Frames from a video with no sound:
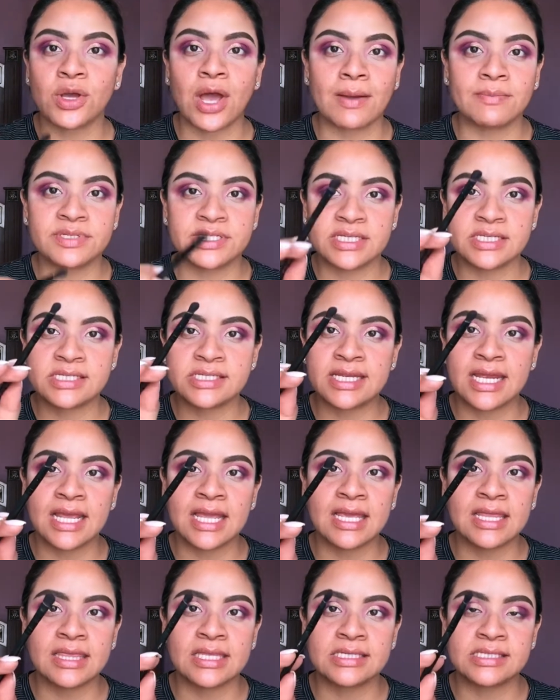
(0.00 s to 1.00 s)
I'm just
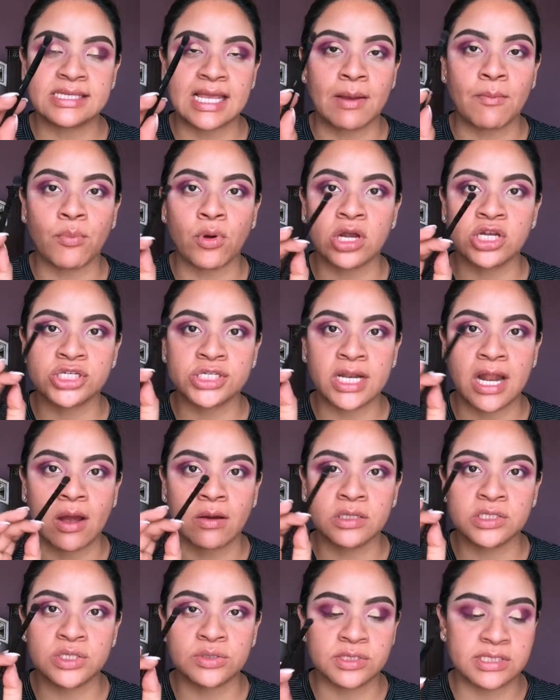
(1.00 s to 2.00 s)
taking the same brush that I
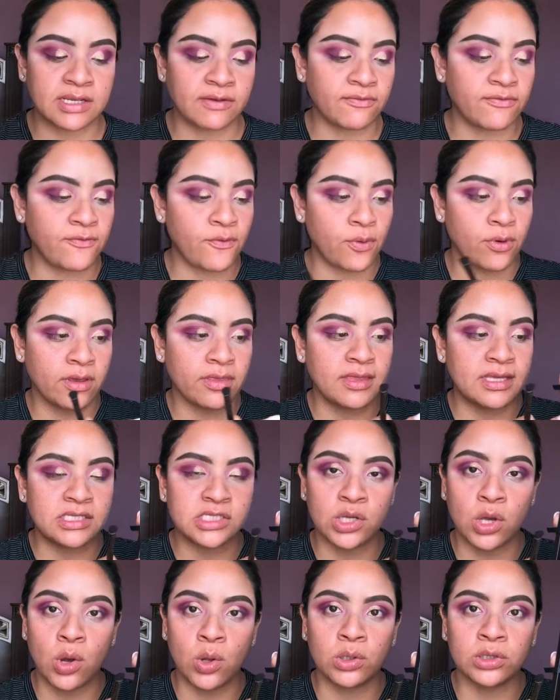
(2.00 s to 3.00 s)
was using for this
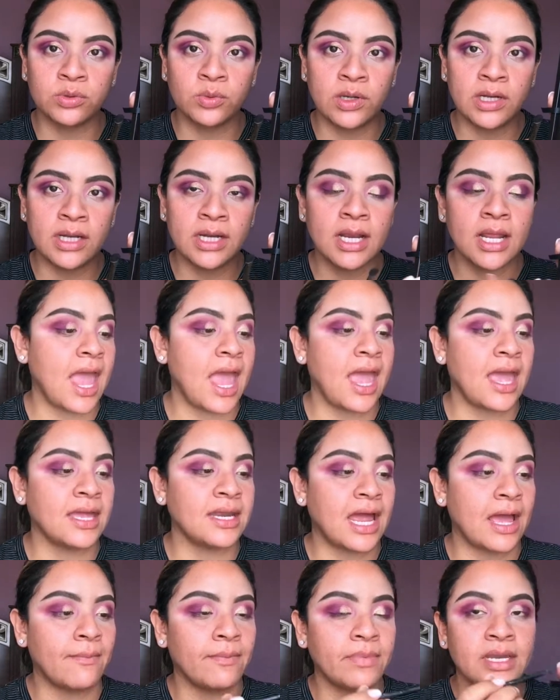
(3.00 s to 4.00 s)
gold one, and
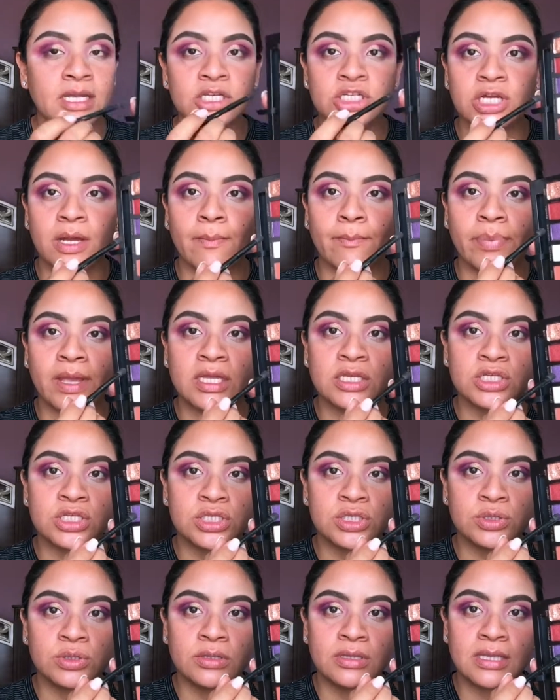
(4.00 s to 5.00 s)
I'm going to jump
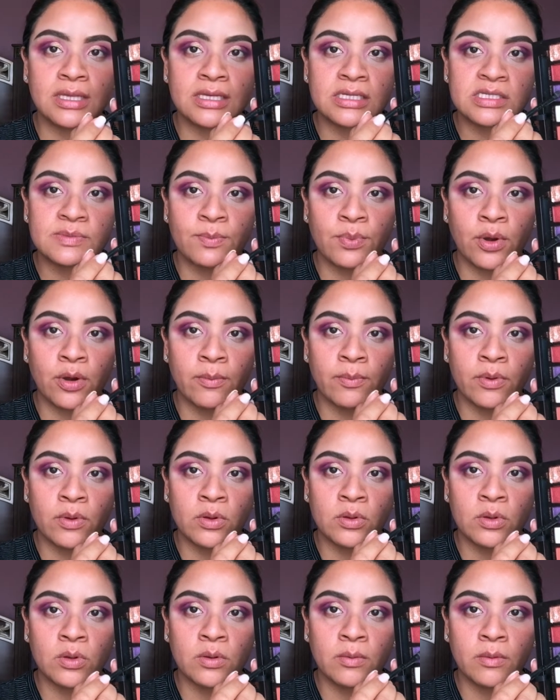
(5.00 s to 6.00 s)
into this
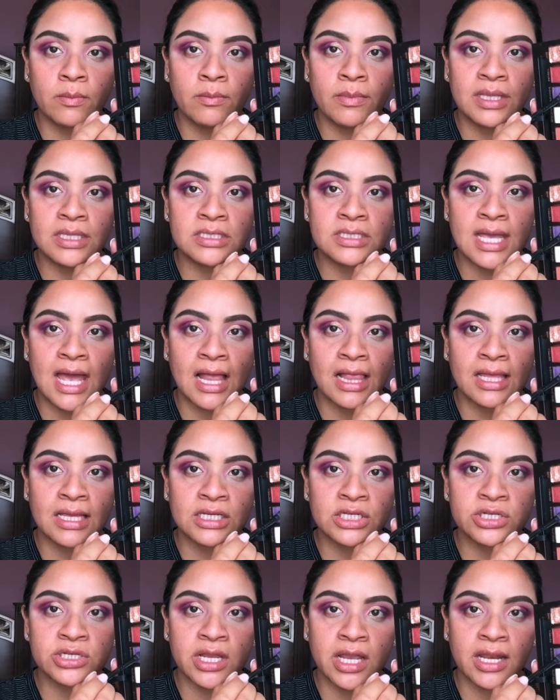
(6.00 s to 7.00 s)
purple metallic
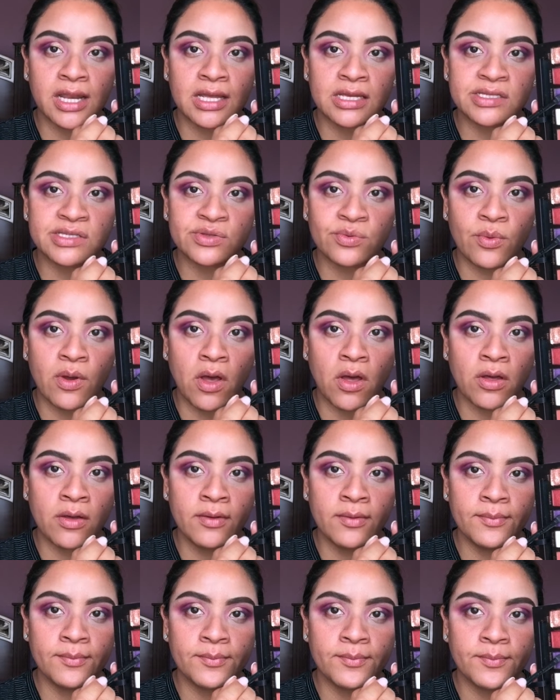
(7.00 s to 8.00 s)
shade as
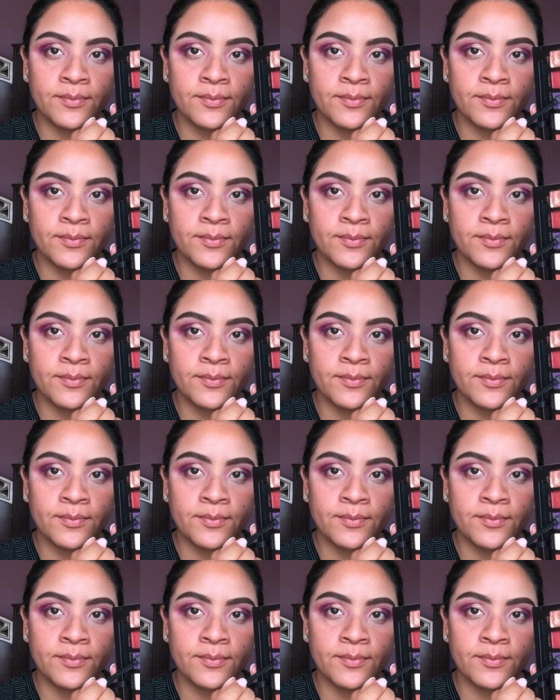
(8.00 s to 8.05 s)
well.